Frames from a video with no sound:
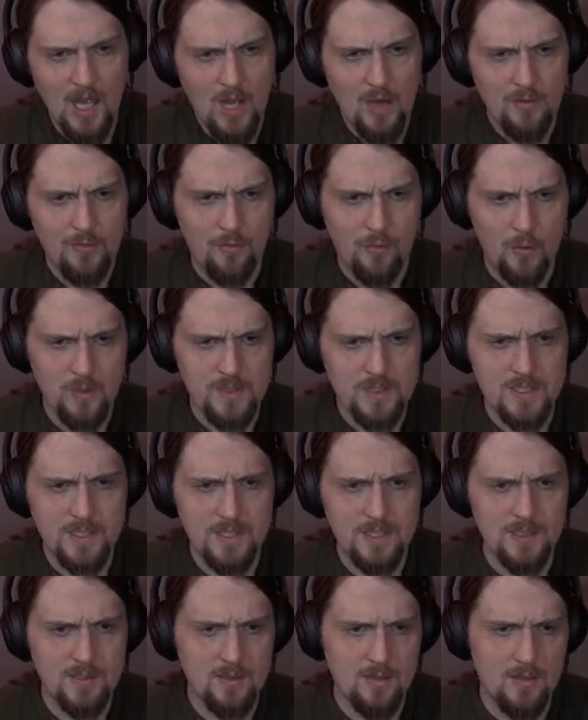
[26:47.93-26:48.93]

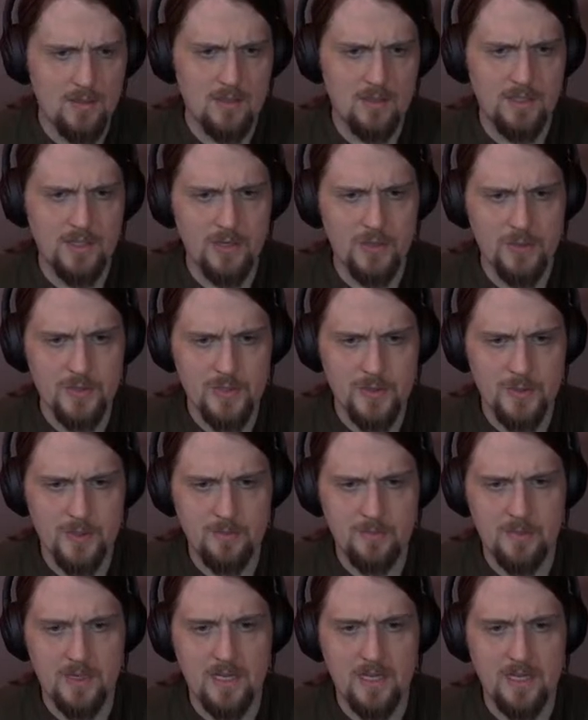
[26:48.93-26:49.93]
14 long years
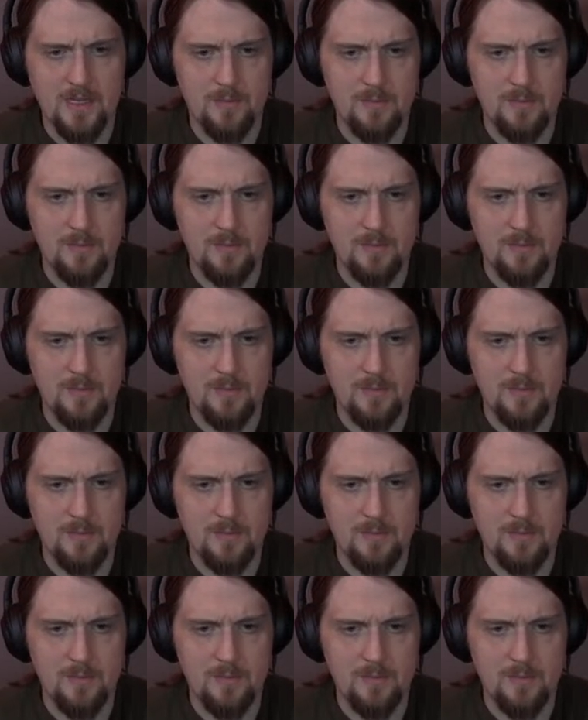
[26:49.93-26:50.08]
went by,